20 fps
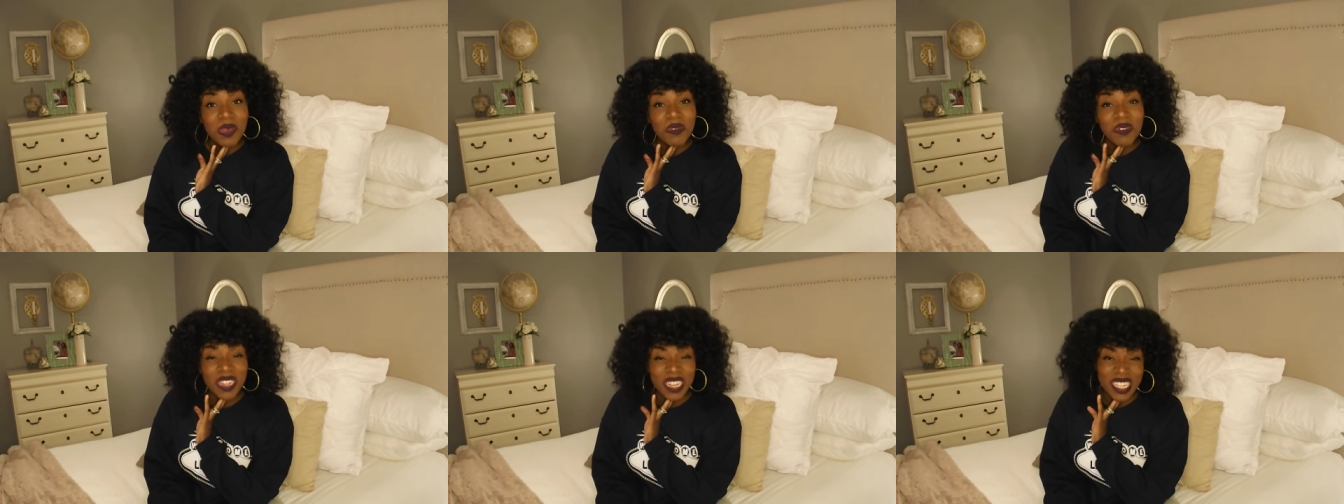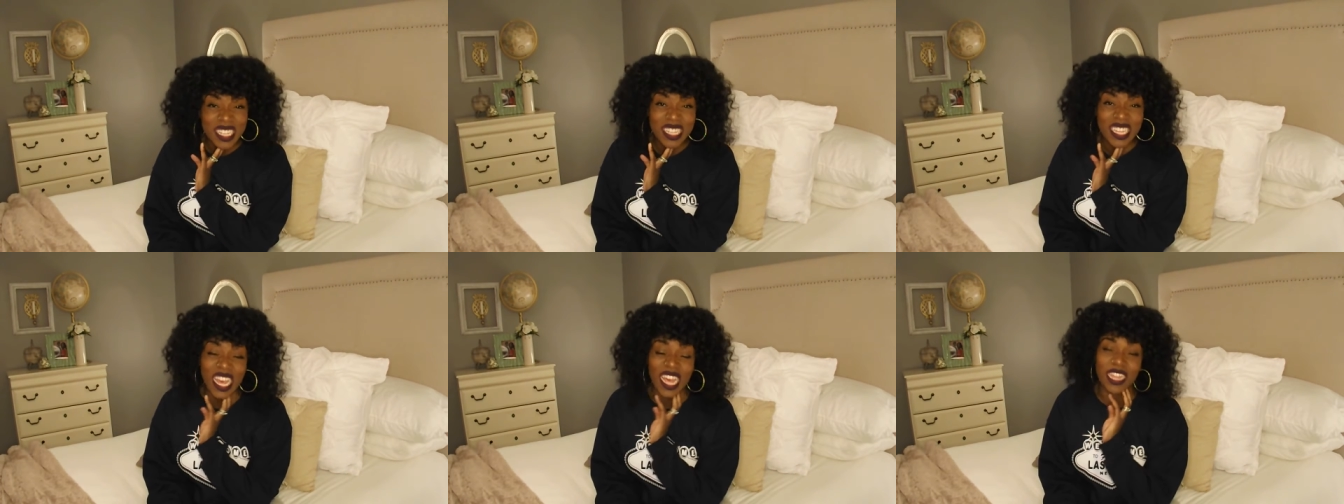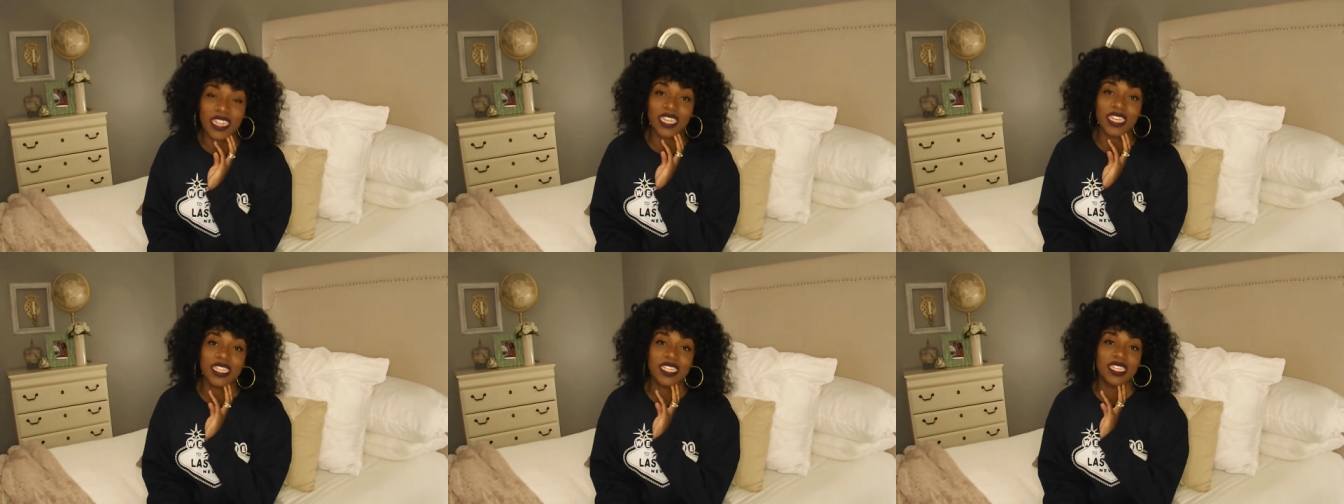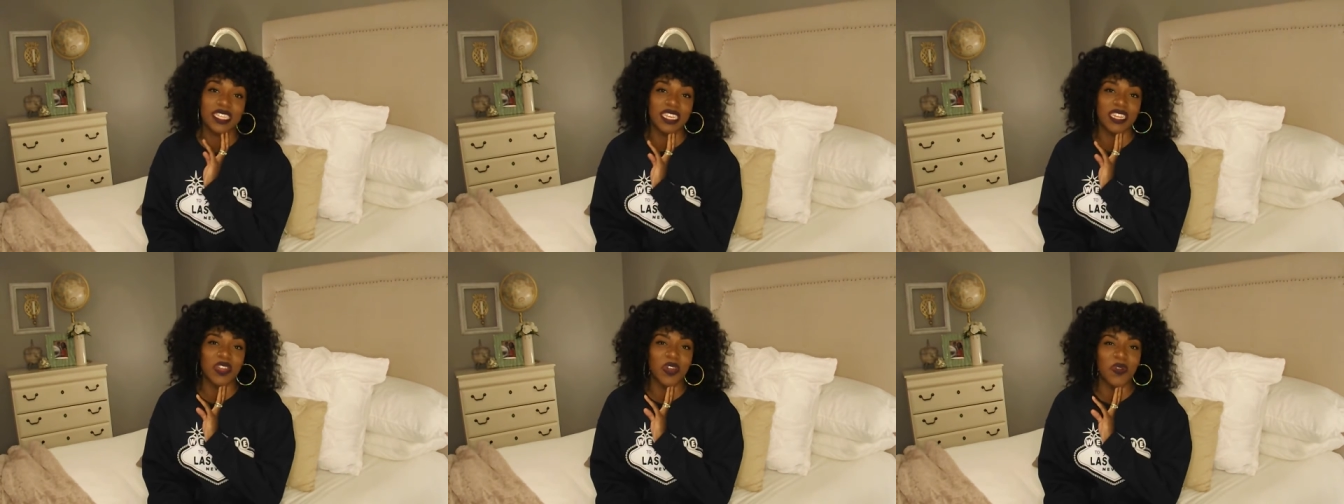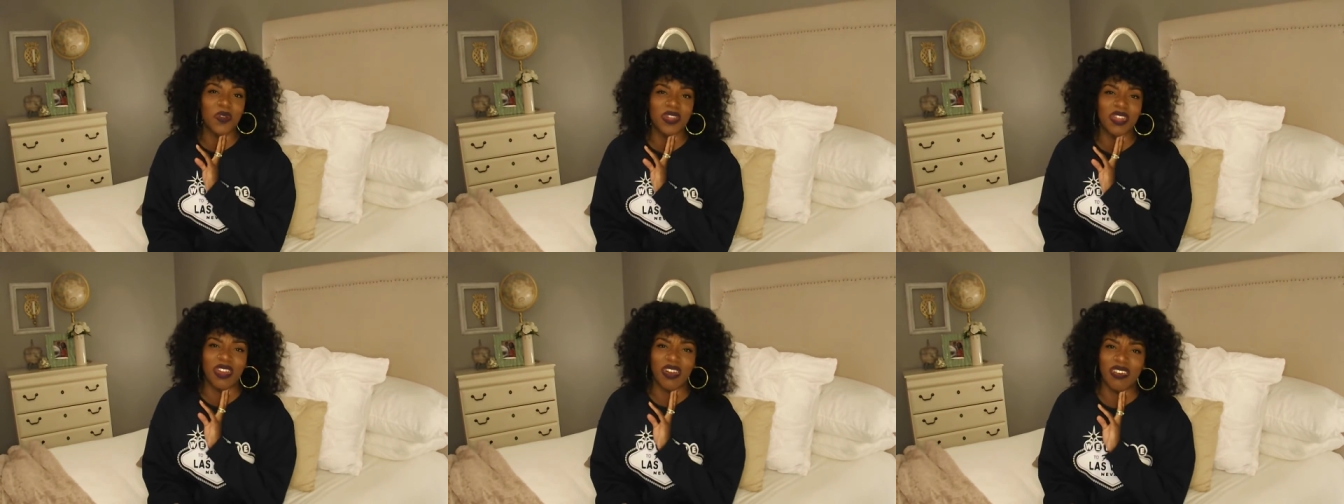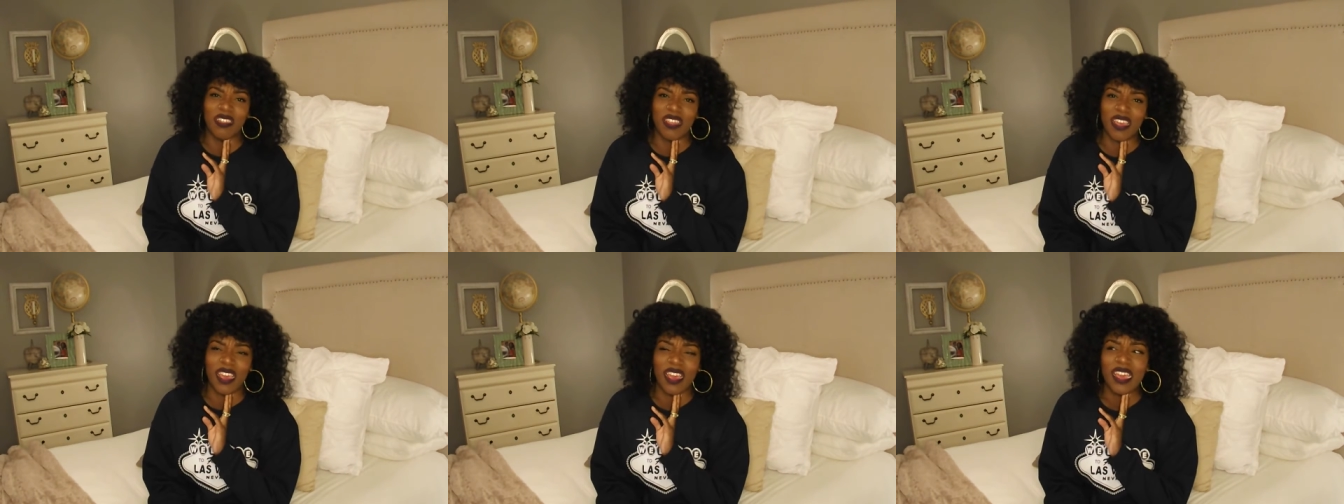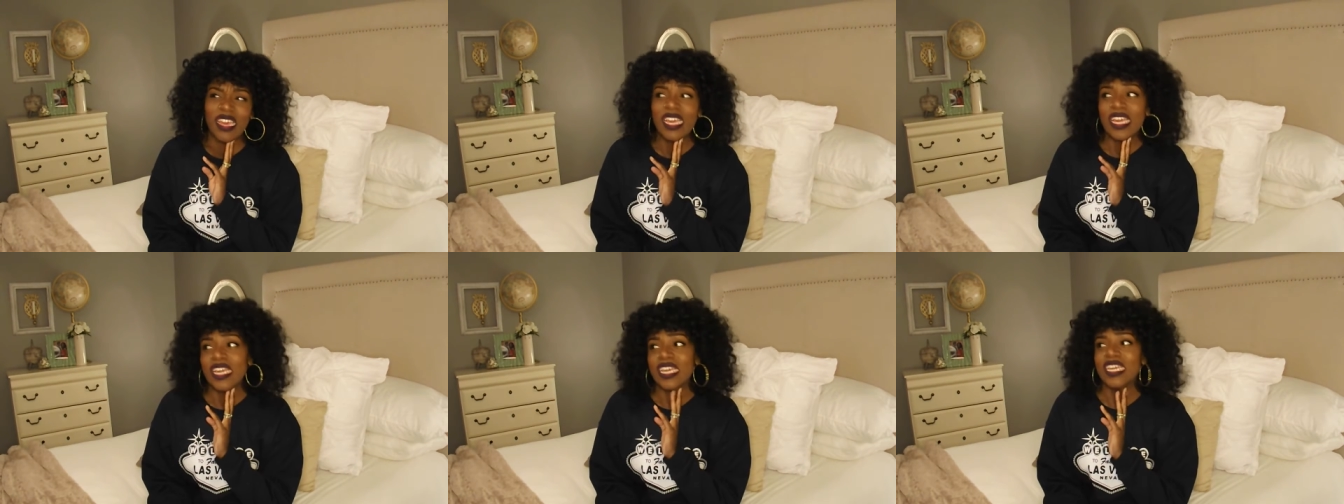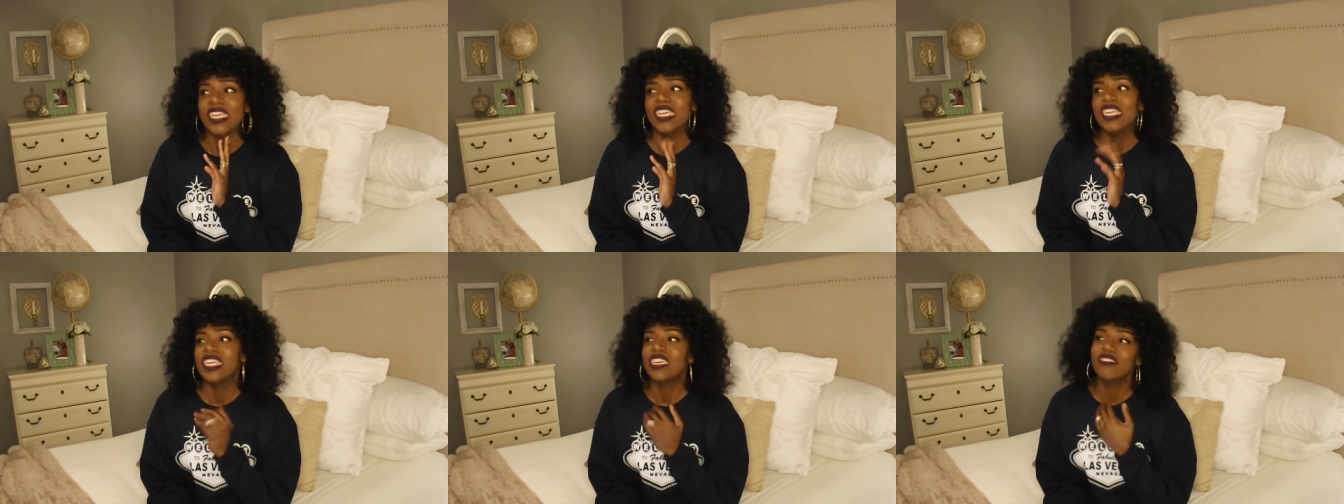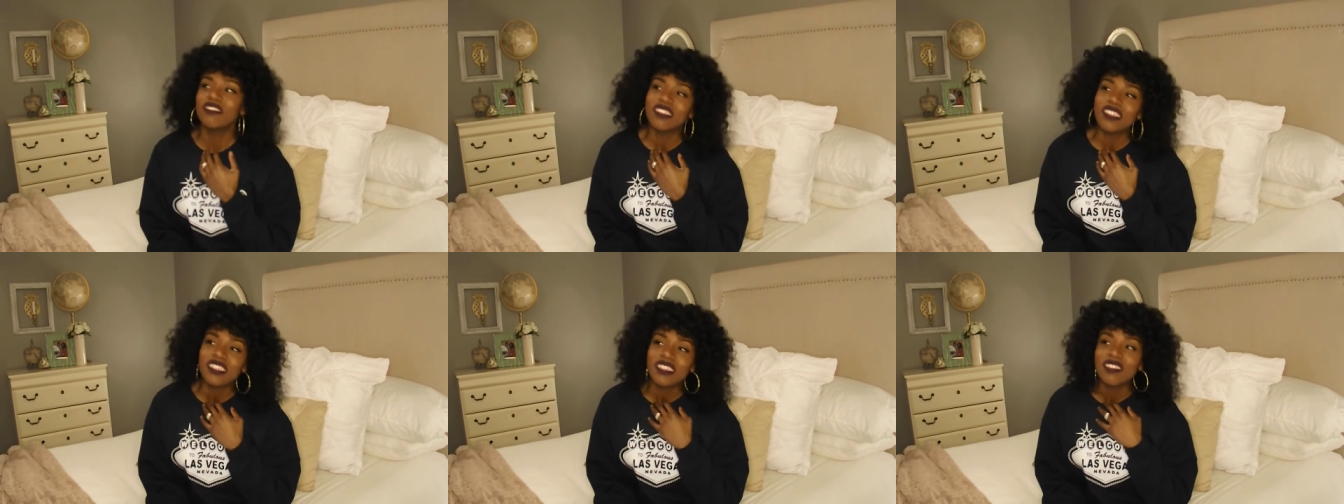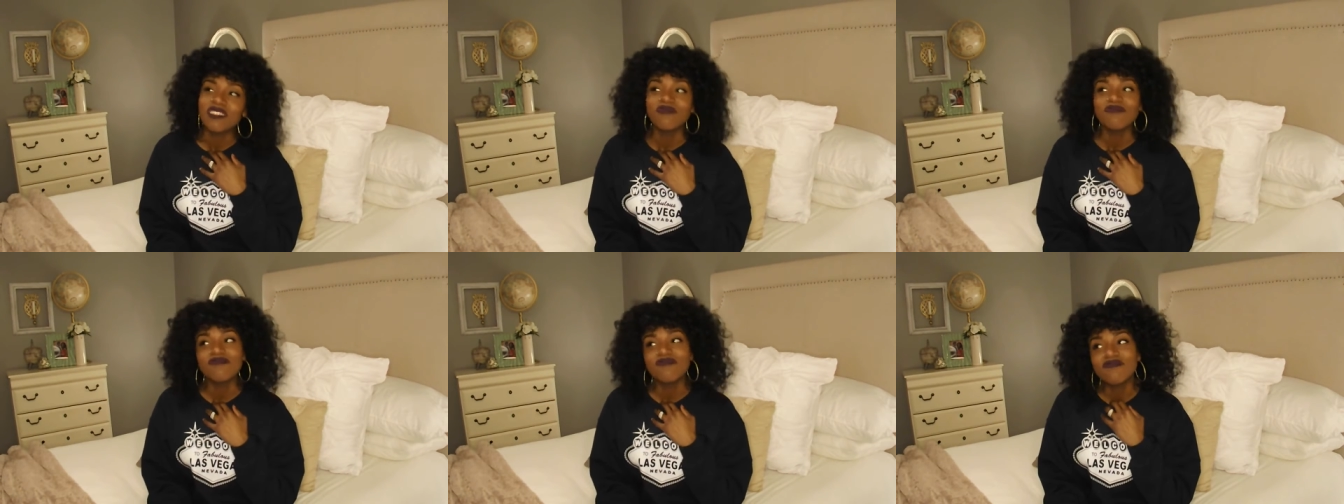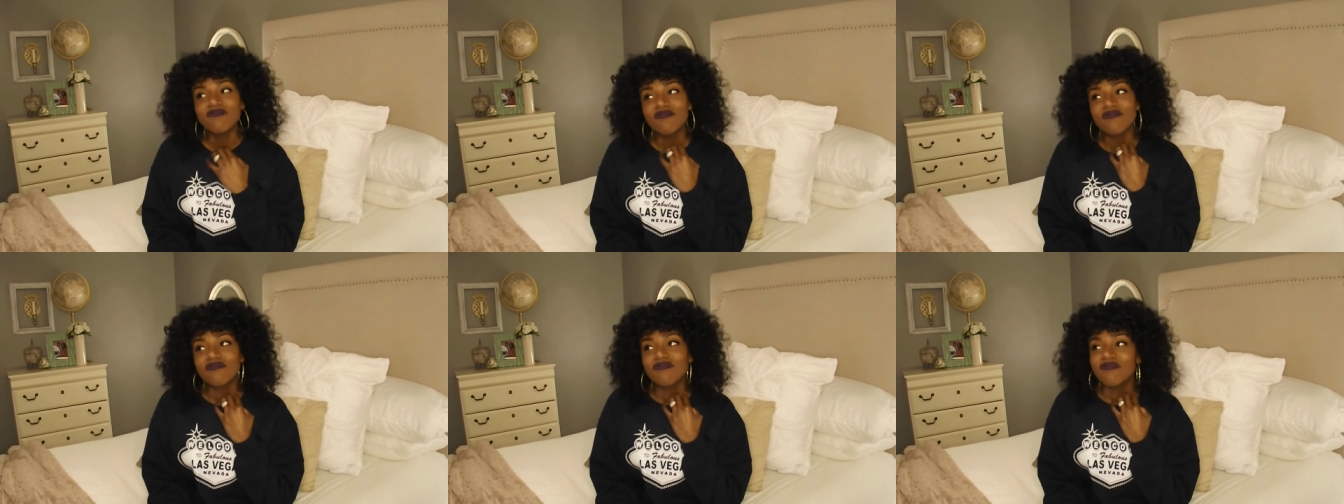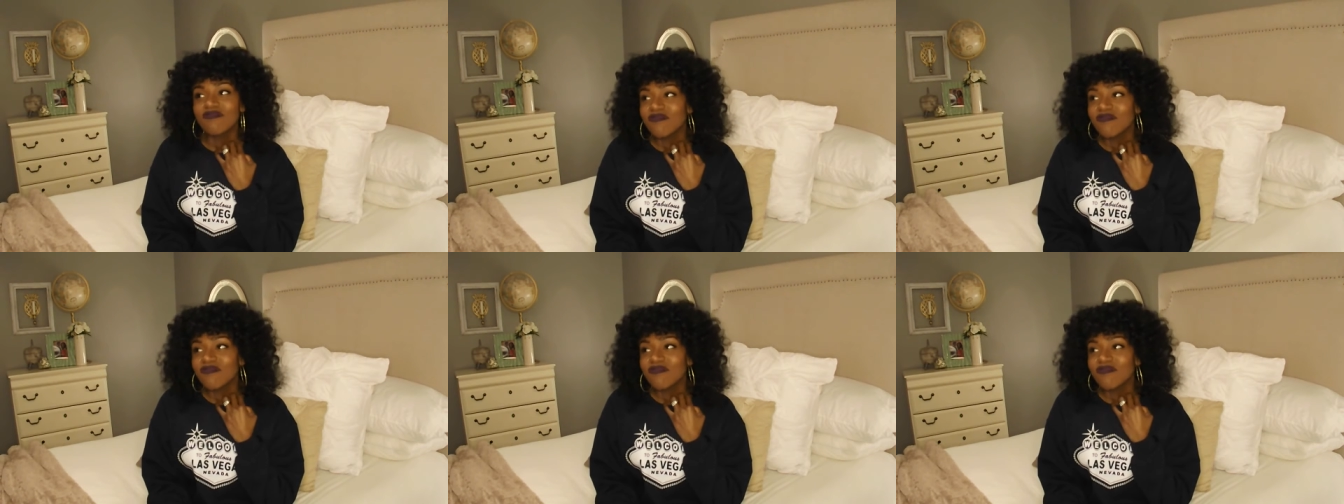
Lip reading: we went inside the casino and all that. It was just meh.